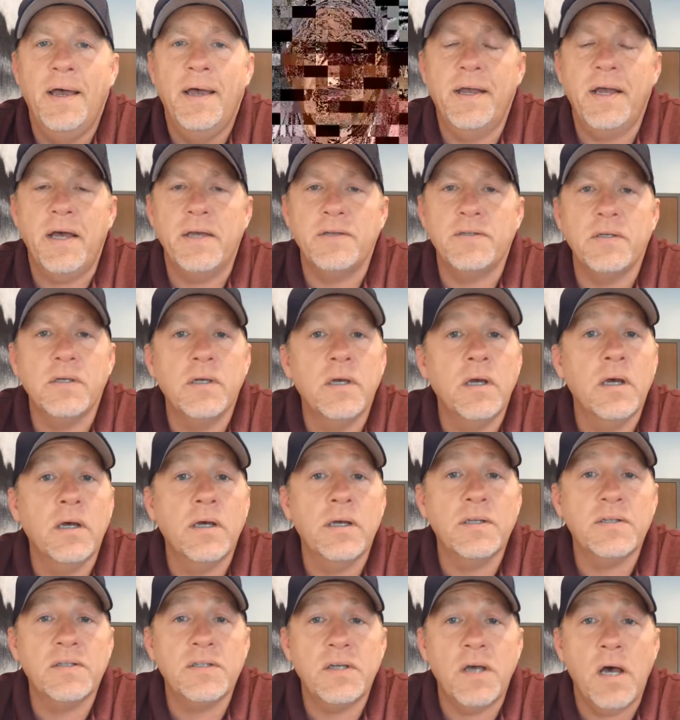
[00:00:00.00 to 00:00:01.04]
Hey guys,
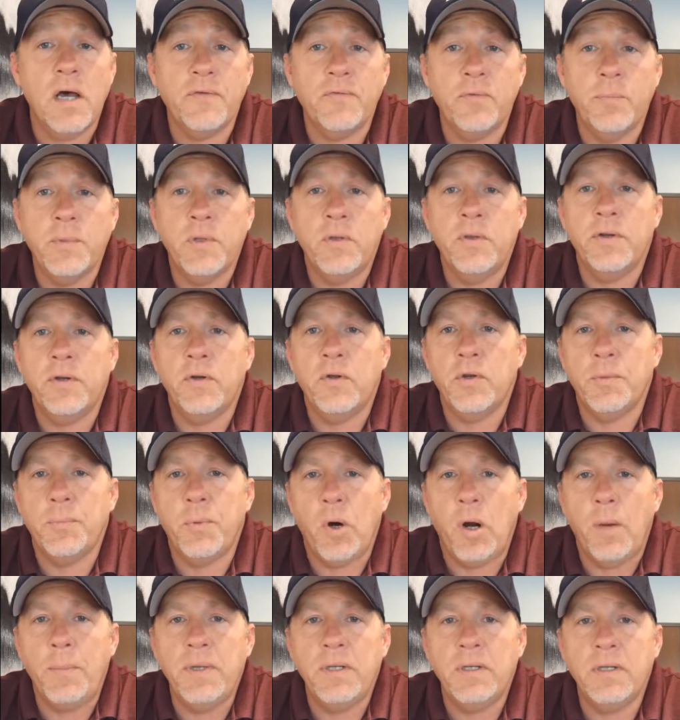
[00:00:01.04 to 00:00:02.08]
it's Scott from the clinical
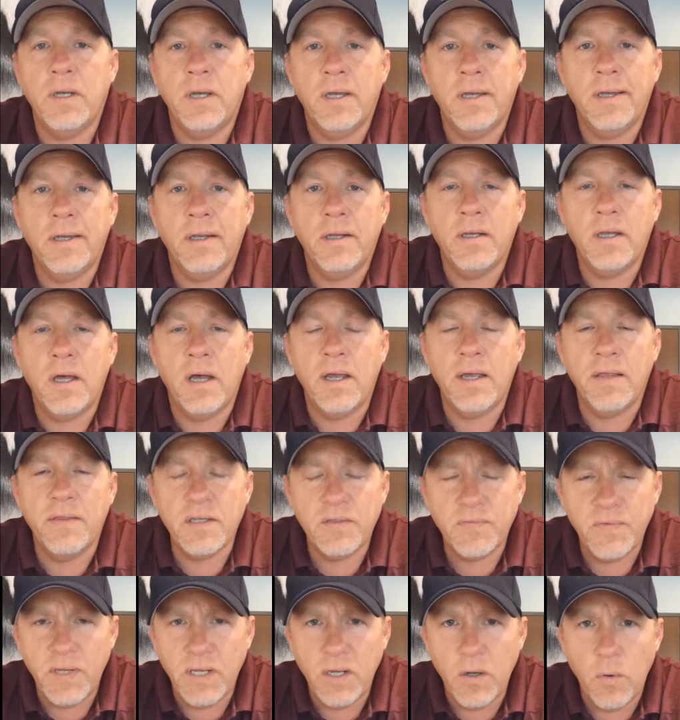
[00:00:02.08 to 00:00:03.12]
department, and in
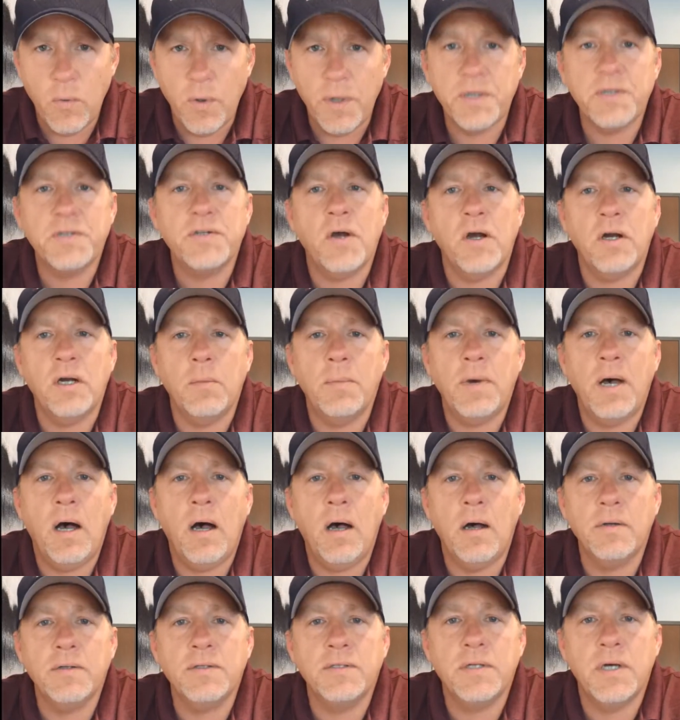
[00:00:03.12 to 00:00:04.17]
this video I wanted to talk
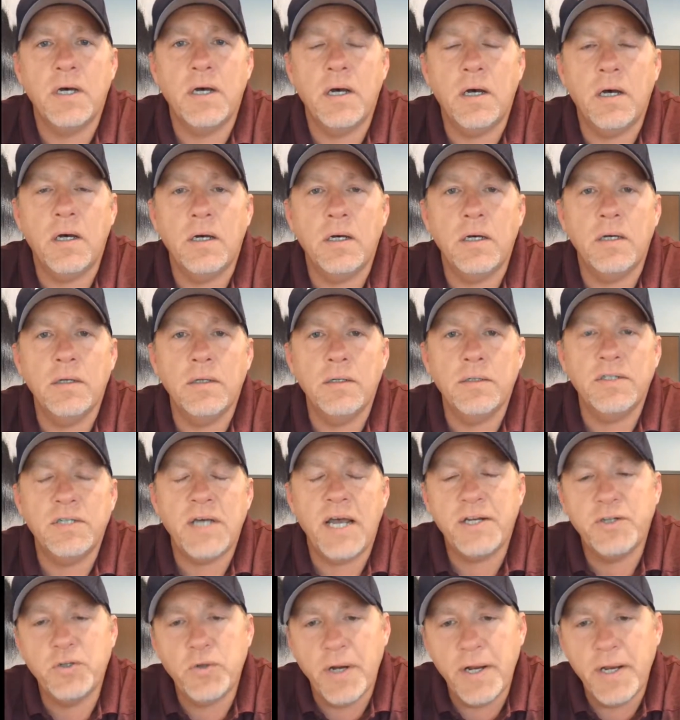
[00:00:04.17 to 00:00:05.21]
about
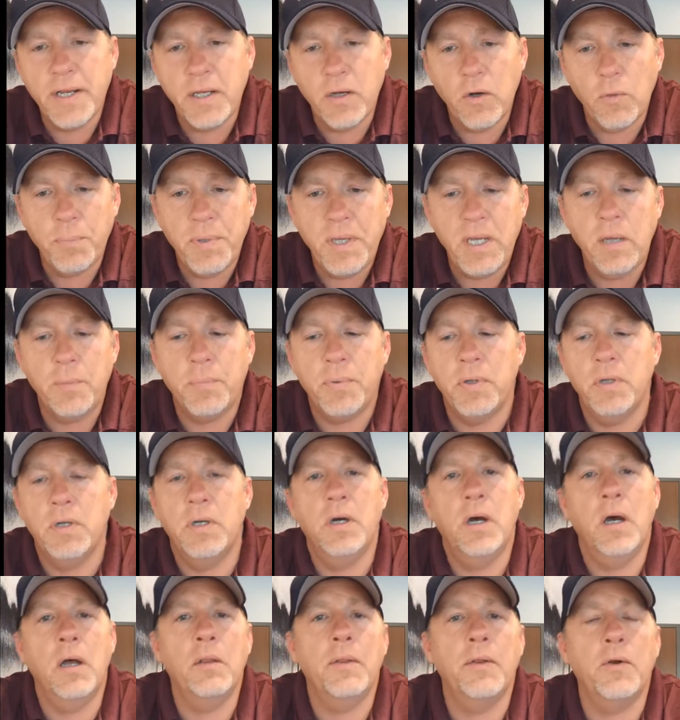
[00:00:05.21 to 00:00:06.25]
titrating your PEEP
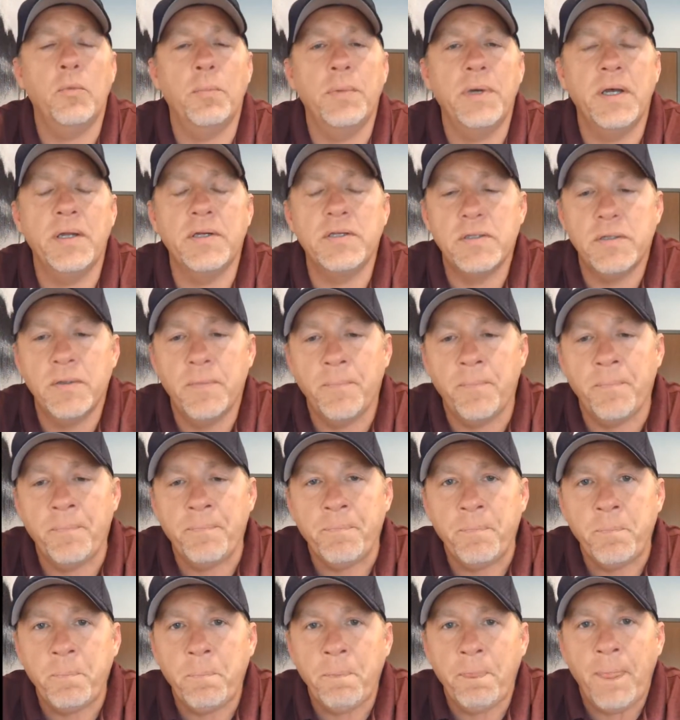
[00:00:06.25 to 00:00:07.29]
a little bit.
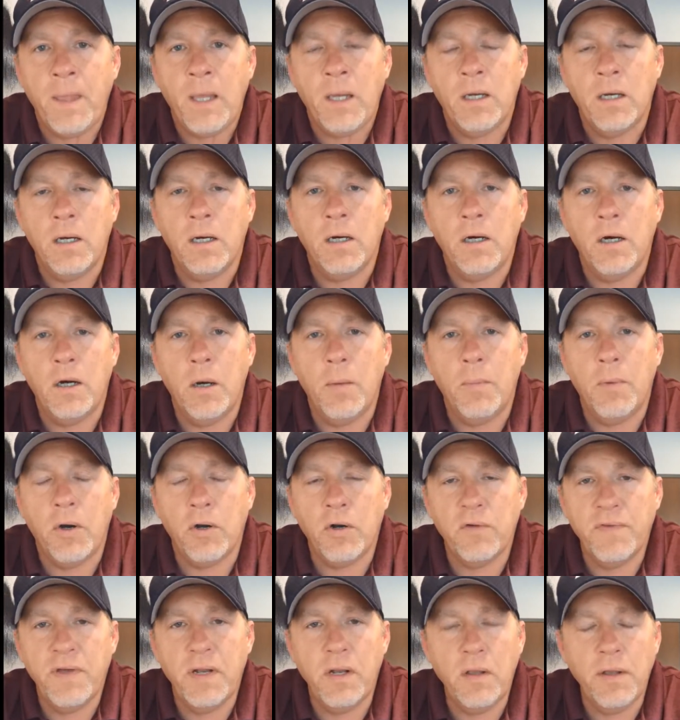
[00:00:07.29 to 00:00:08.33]
On
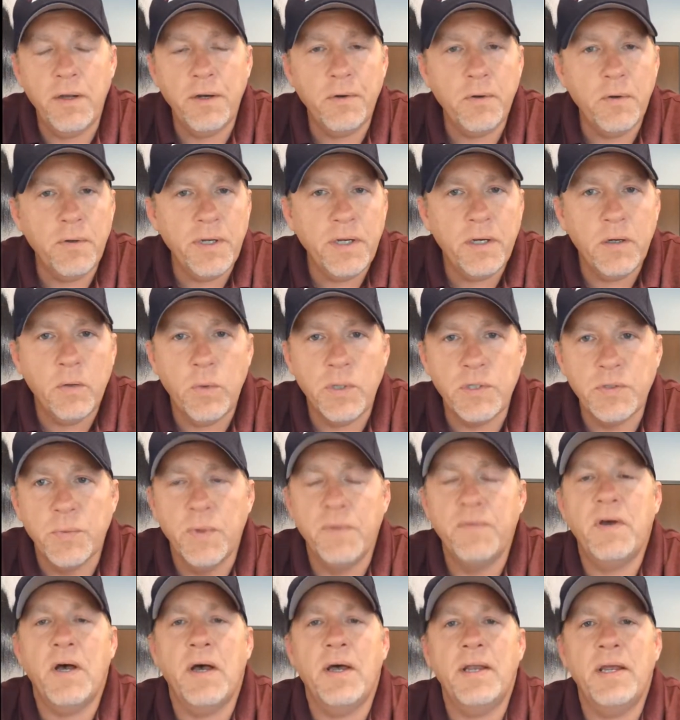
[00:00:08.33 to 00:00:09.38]
our ventilator, once
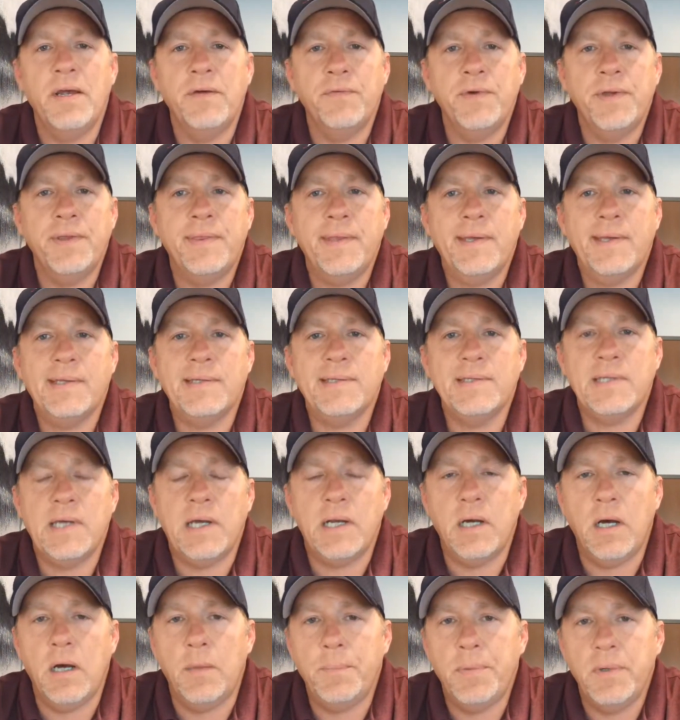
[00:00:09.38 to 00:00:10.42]
we've got everything
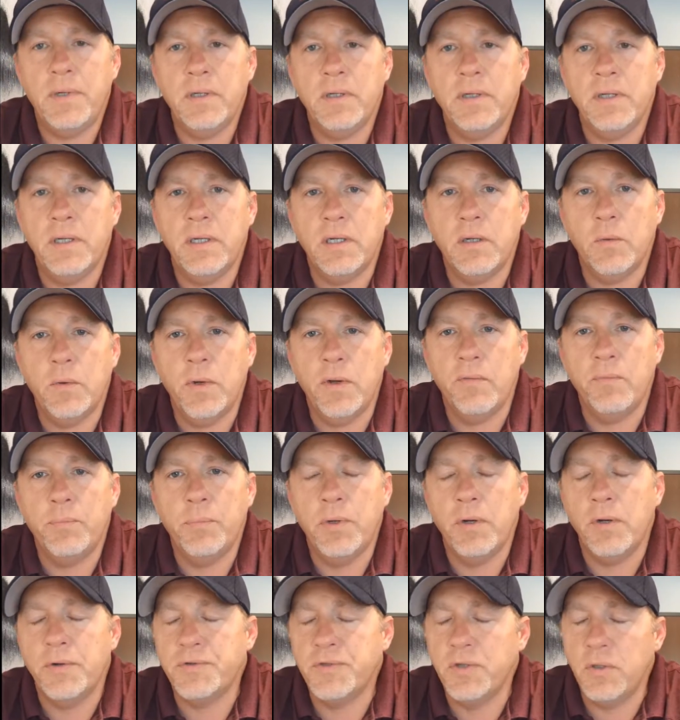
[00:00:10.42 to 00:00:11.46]
set up, we've
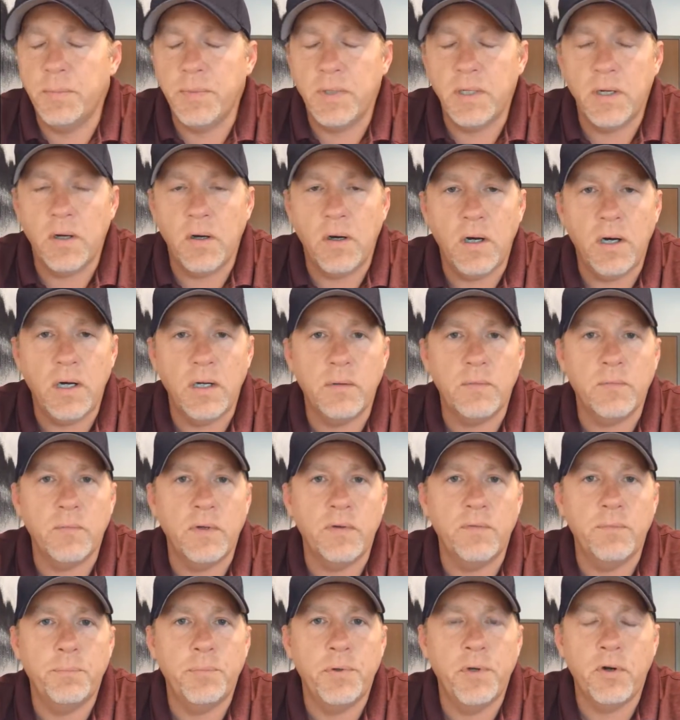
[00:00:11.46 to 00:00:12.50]
put our tubing on,
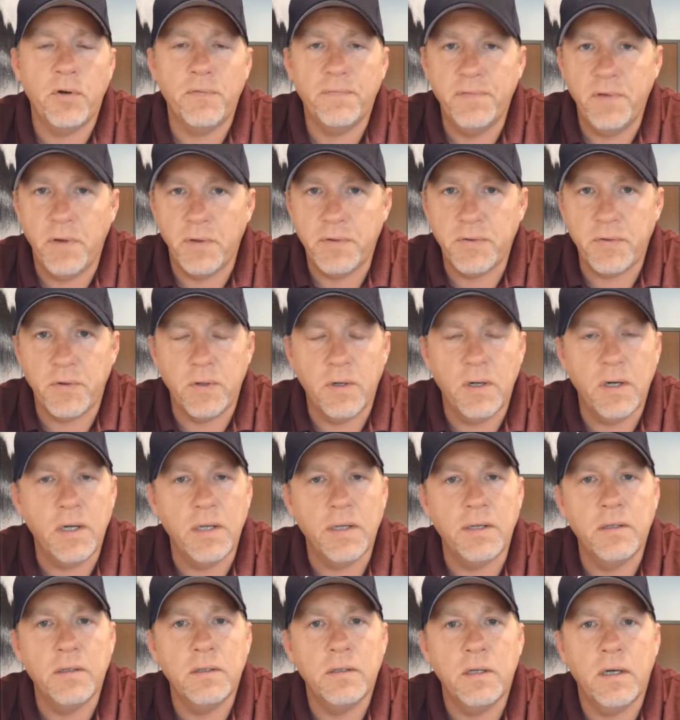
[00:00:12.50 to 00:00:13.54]
we've put our filter
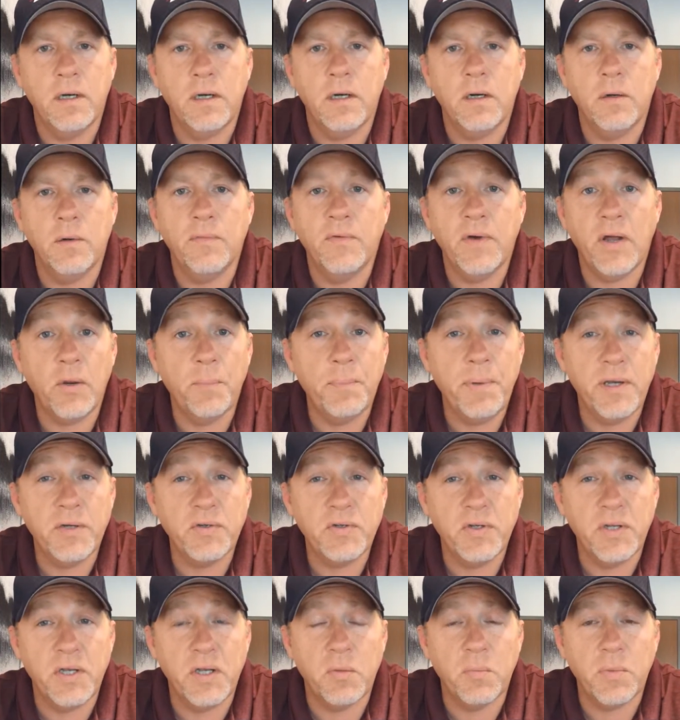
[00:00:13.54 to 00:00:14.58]
on, we've got our
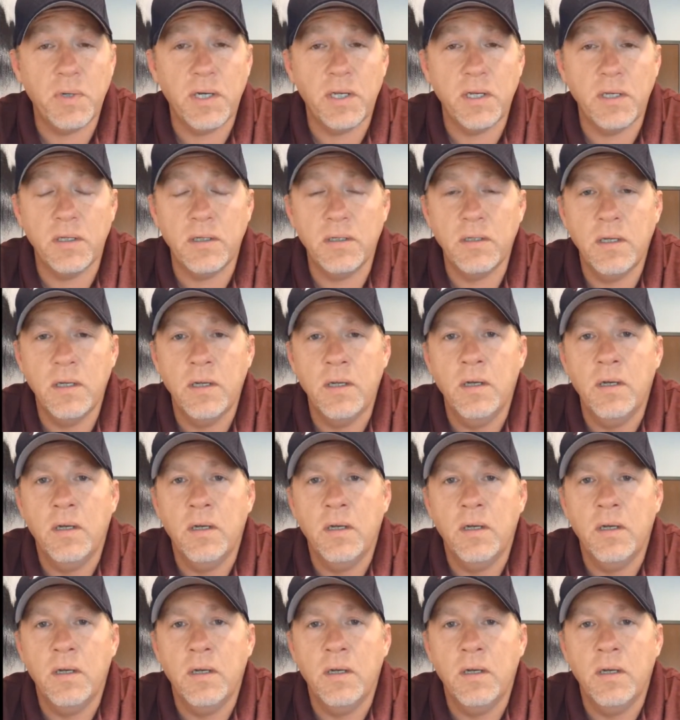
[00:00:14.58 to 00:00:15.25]
patient intubated,